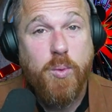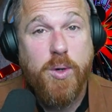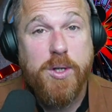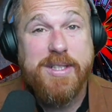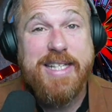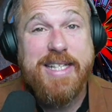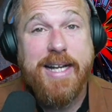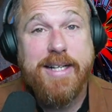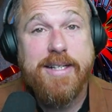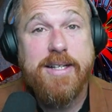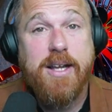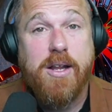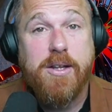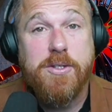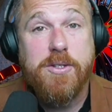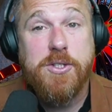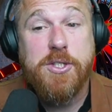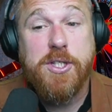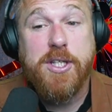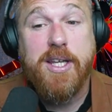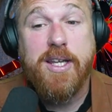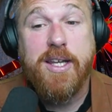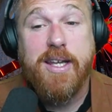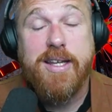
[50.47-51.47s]
where
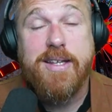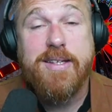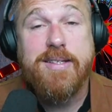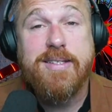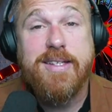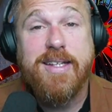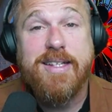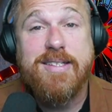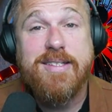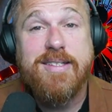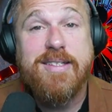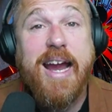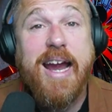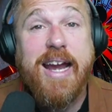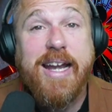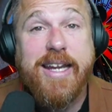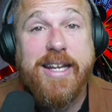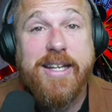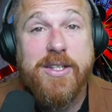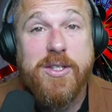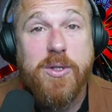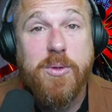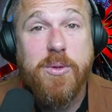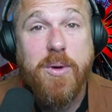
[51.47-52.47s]
technology is
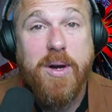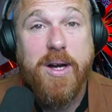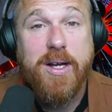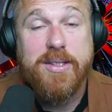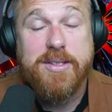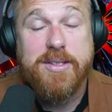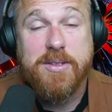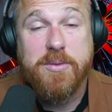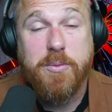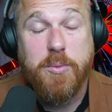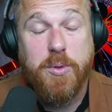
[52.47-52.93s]
exciting to us.